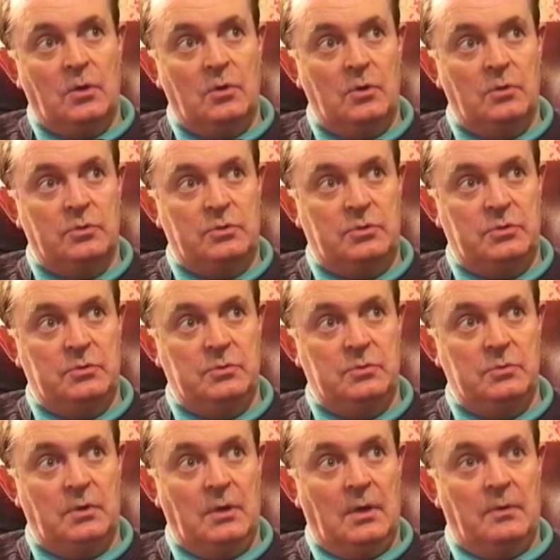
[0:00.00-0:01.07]
go
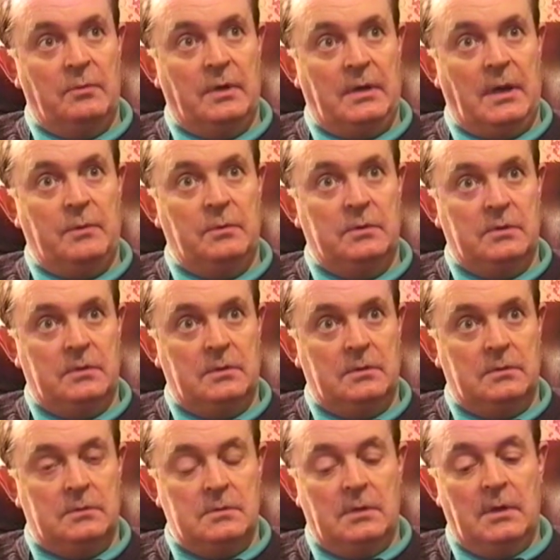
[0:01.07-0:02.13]
to what I would
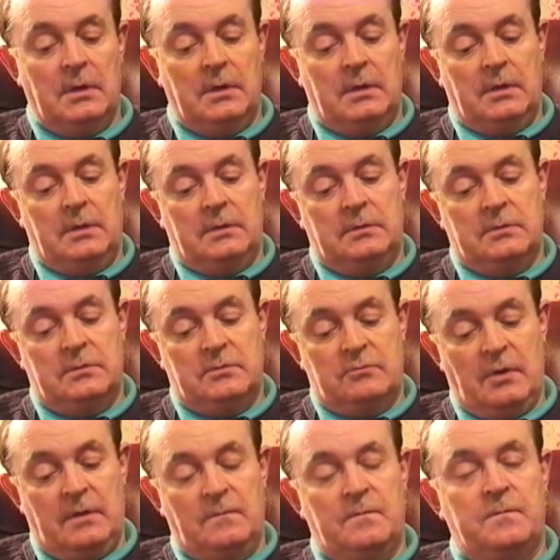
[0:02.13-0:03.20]
call the
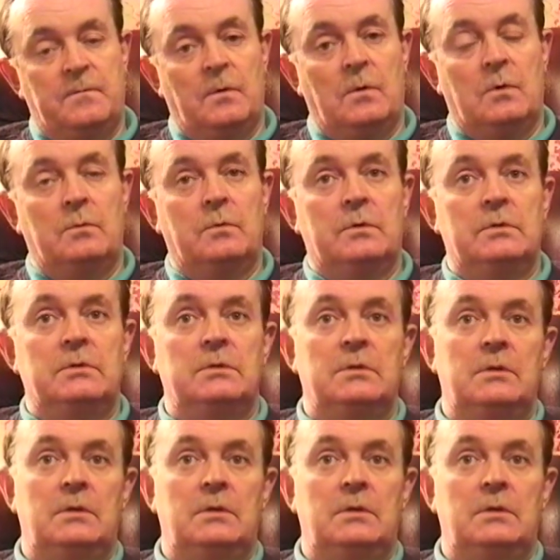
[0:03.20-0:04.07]
straightforward